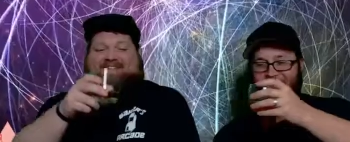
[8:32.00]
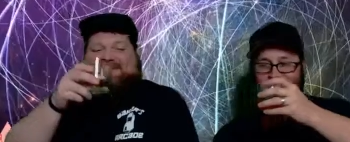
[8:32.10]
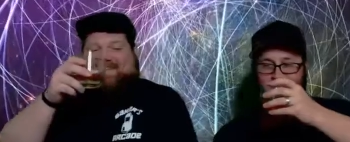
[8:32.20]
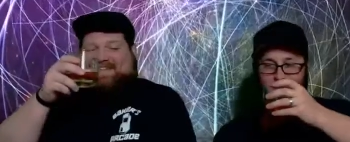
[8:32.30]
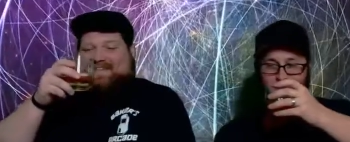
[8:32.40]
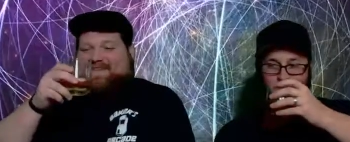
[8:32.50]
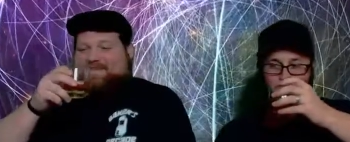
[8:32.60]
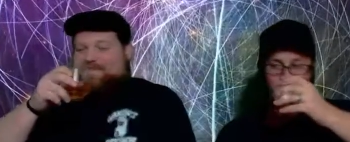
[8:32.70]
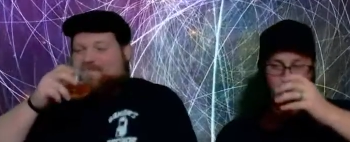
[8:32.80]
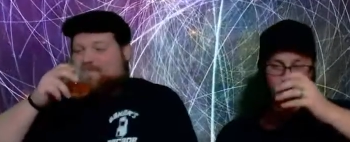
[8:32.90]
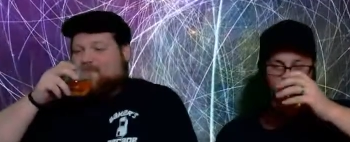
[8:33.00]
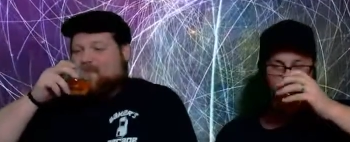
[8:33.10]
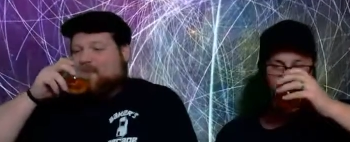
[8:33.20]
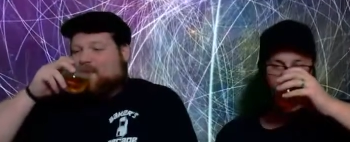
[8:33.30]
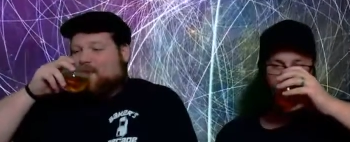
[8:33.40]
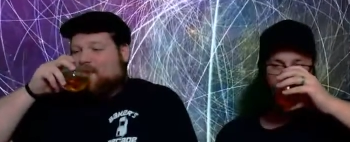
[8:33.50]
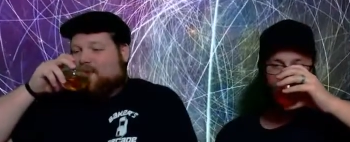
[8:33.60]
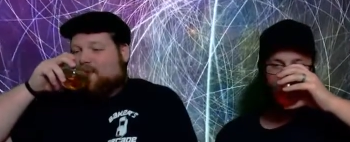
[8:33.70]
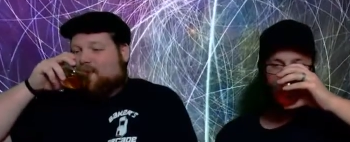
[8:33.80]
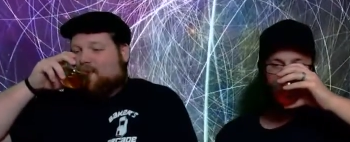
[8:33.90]

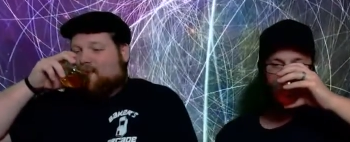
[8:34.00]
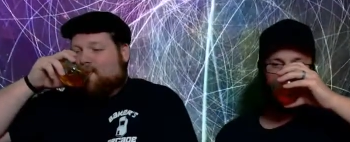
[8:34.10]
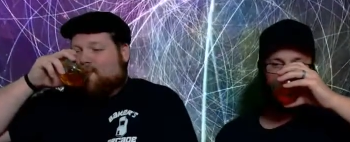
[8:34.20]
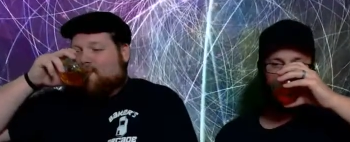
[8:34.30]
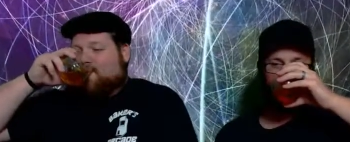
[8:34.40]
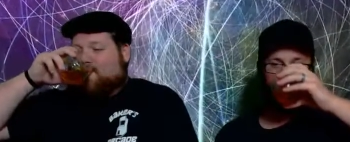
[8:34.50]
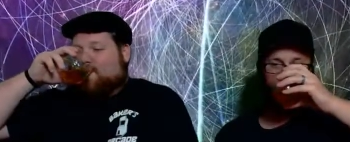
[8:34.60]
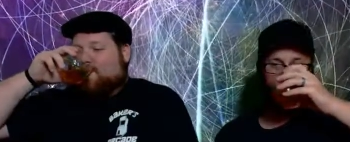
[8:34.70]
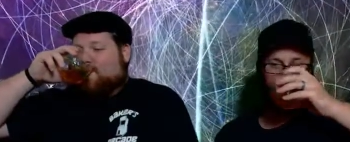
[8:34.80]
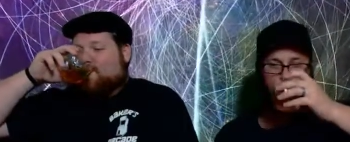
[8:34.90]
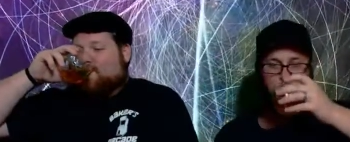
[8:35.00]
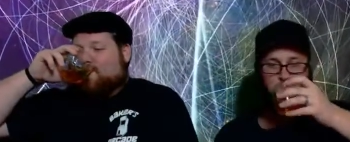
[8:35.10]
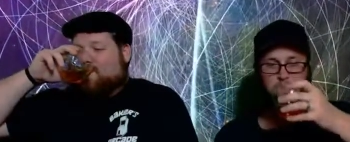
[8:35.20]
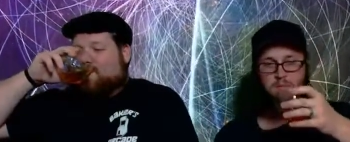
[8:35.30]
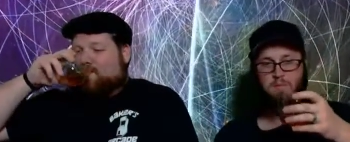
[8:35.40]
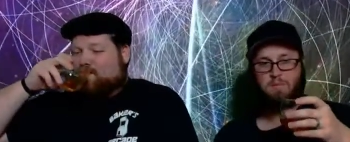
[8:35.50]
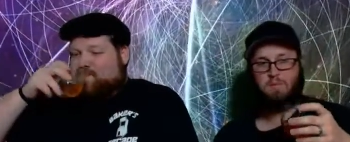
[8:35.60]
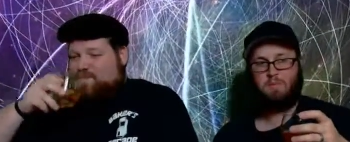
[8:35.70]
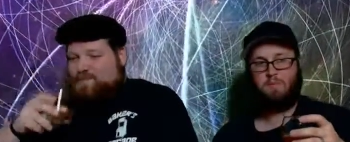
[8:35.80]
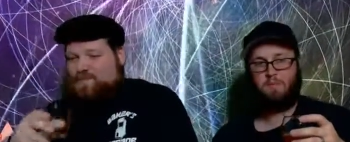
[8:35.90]

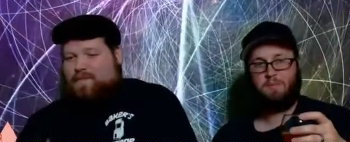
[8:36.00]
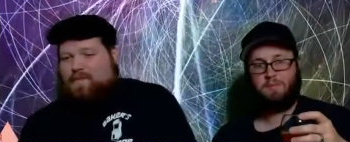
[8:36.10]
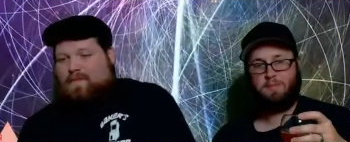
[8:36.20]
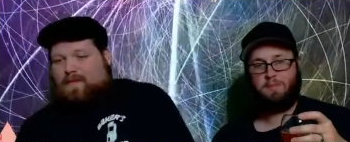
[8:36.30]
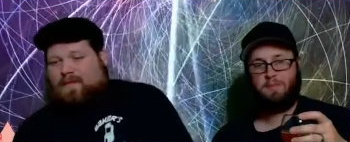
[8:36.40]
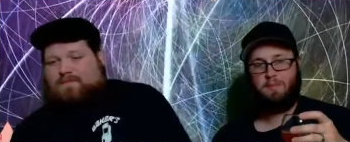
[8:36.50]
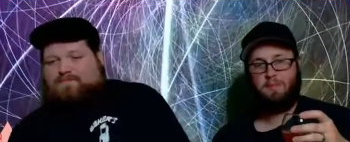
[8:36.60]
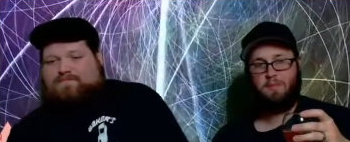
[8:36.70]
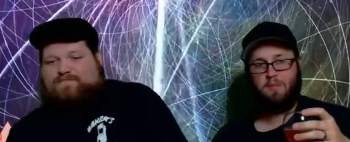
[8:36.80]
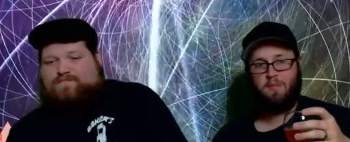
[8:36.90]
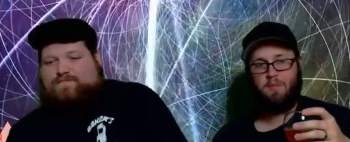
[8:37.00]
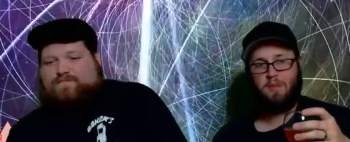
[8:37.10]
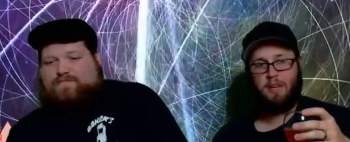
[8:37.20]
(silence)